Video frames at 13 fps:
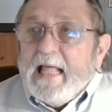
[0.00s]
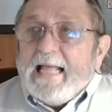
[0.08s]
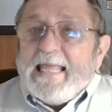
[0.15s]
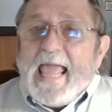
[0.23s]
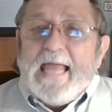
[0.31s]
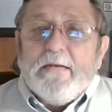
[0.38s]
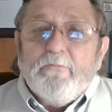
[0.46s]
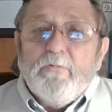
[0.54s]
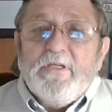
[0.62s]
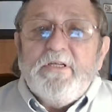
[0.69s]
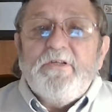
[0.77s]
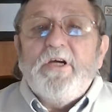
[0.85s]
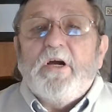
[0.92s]
Again,
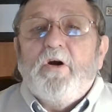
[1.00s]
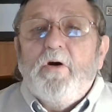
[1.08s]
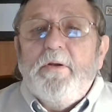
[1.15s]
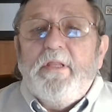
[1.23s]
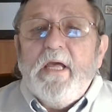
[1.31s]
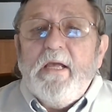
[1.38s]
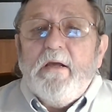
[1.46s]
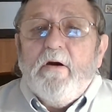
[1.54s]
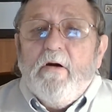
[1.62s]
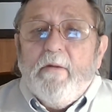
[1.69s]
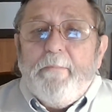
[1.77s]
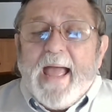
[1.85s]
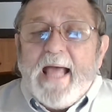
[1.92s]
was this a good thing
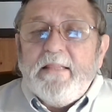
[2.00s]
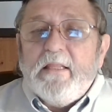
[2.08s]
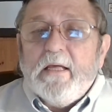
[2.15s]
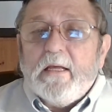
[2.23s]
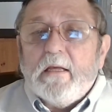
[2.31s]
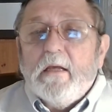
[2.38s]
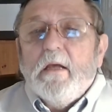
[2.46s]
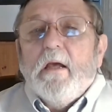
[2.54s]
or a bad thing?